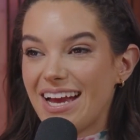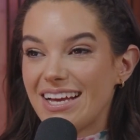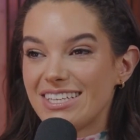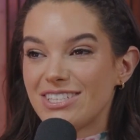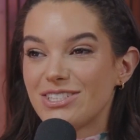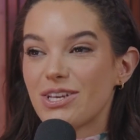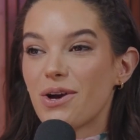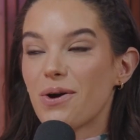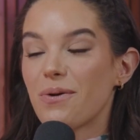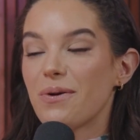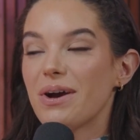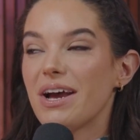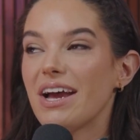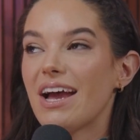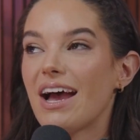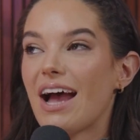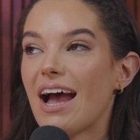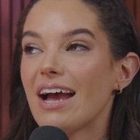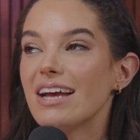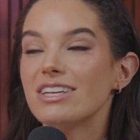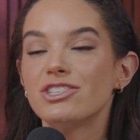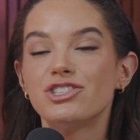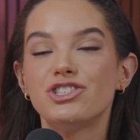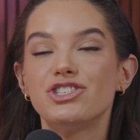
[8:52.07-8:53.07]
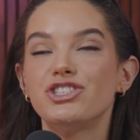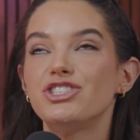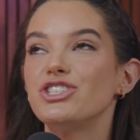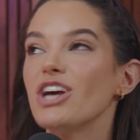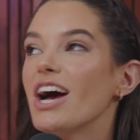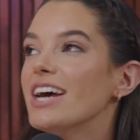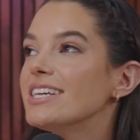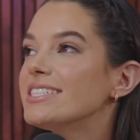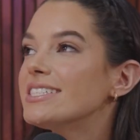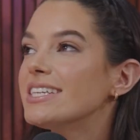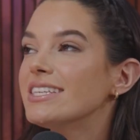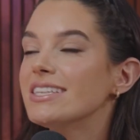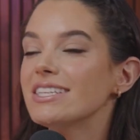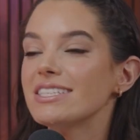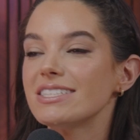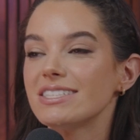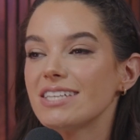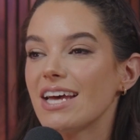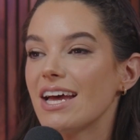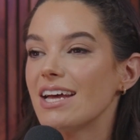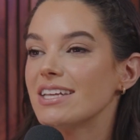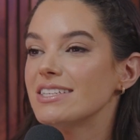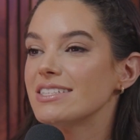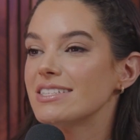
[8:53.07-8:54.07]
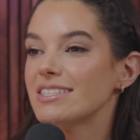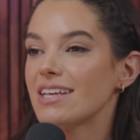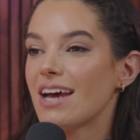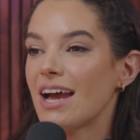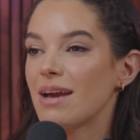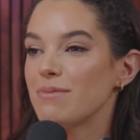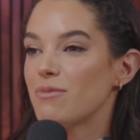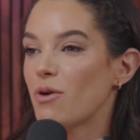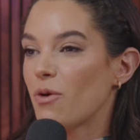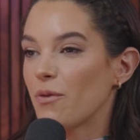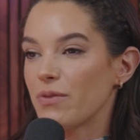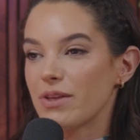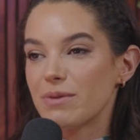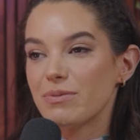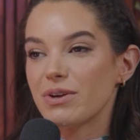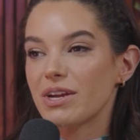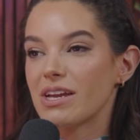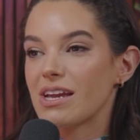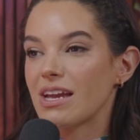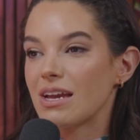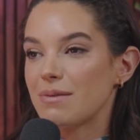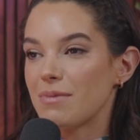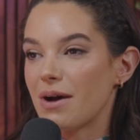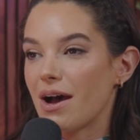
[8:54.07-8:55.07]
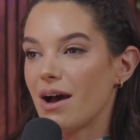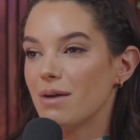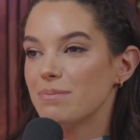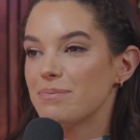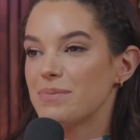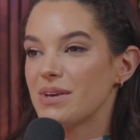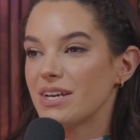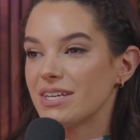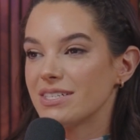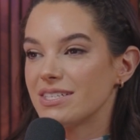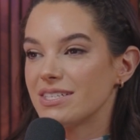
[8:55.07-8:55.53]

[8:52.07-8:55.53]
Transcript: So just in the sense, I'm only bringing him up because